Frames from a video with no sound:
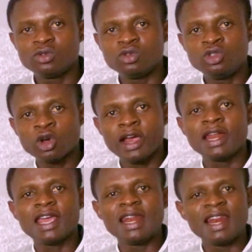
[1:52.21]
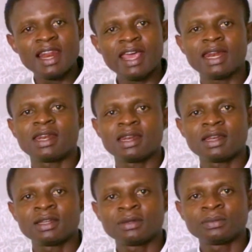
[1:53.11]
to join and learn
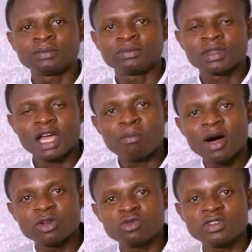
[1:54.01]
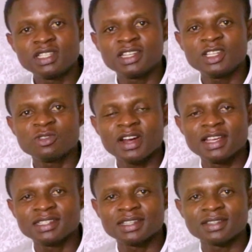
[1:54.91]
about research
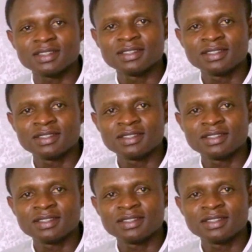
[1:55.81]
writing.